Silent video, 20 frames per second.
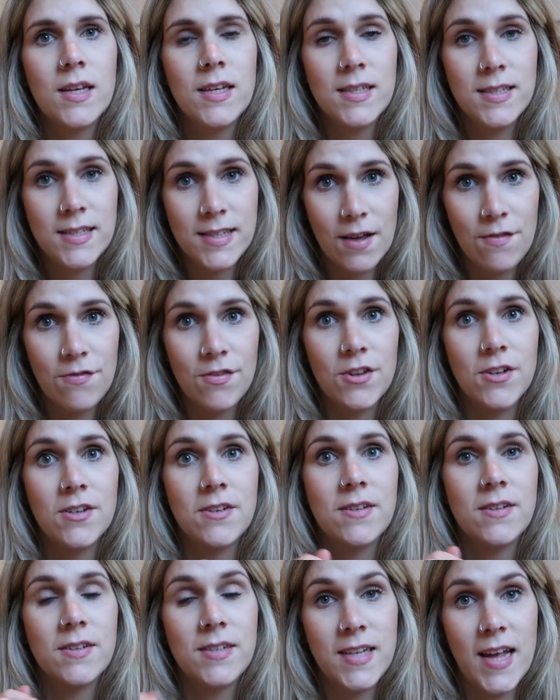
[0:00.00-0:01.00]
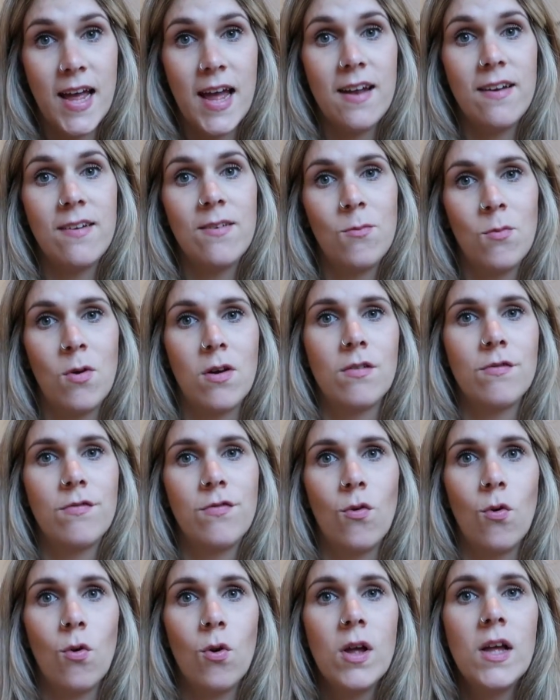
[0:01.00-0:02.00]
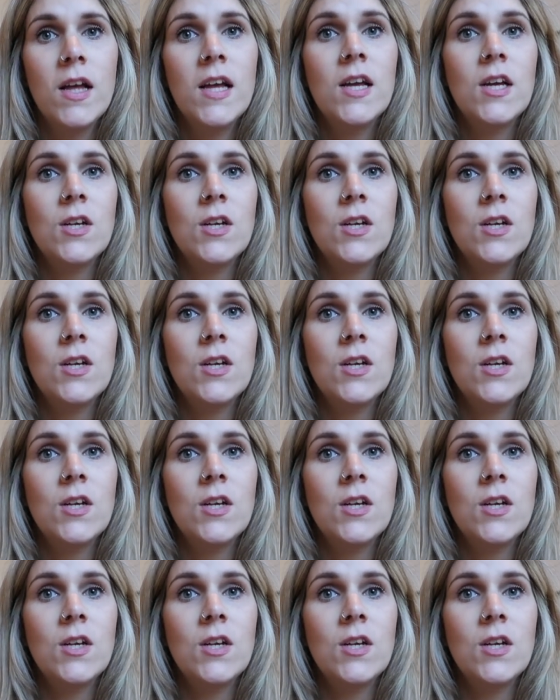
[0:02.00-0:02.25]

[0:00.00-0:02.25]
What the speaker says: 7, 10, 1, 4.